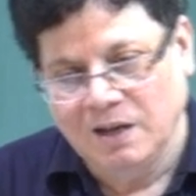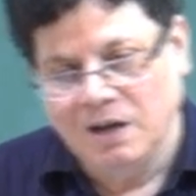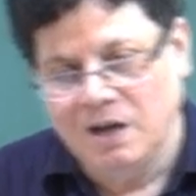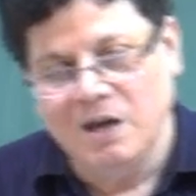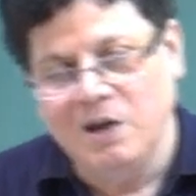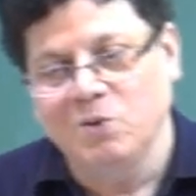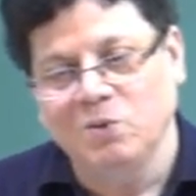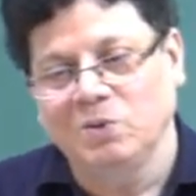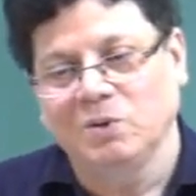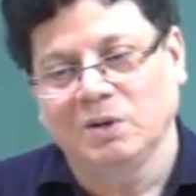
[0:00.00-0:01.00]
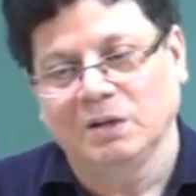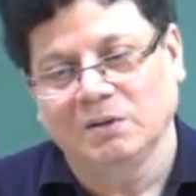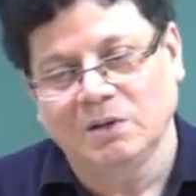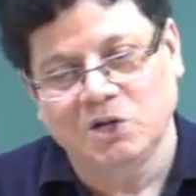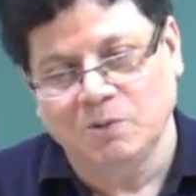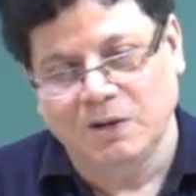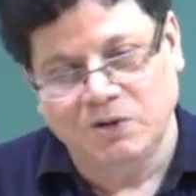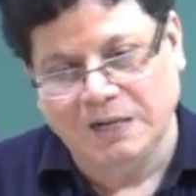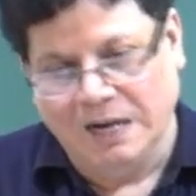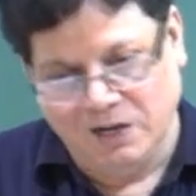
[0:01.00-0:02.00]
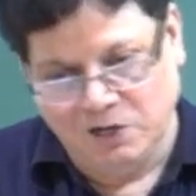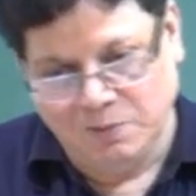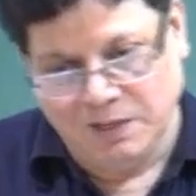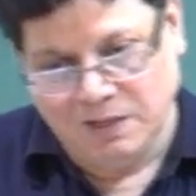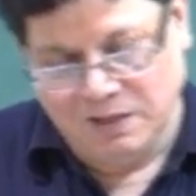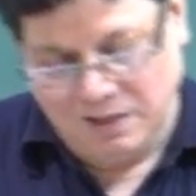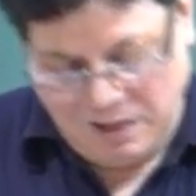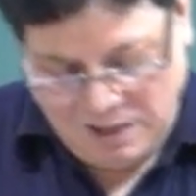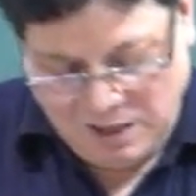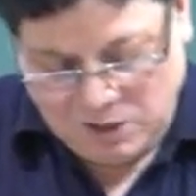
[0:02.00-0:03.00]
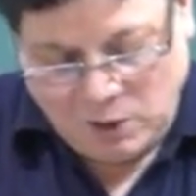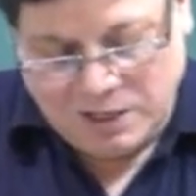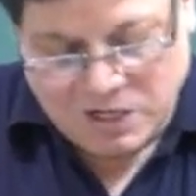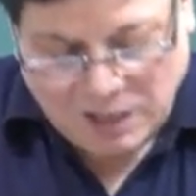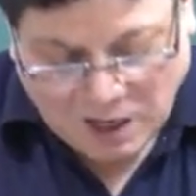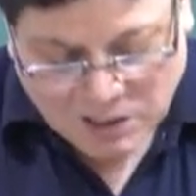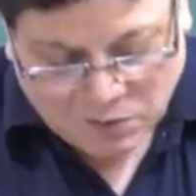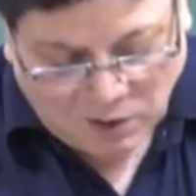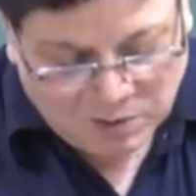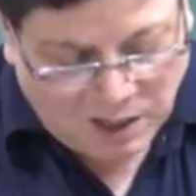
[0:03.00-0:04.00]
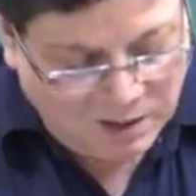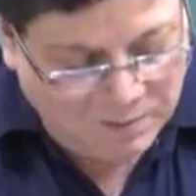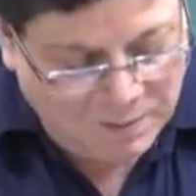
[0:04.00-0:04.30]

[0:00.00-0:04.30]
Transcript: new geometric arrangement. So, it starts from the